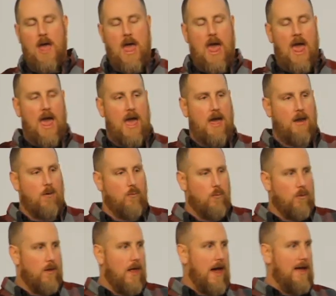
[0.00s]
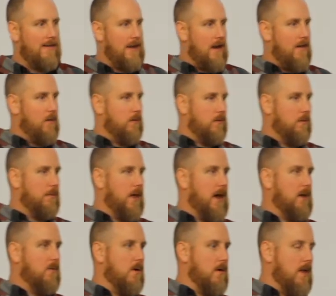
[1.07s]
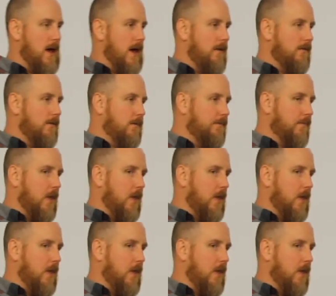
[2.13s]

and realize how those apply to our lives.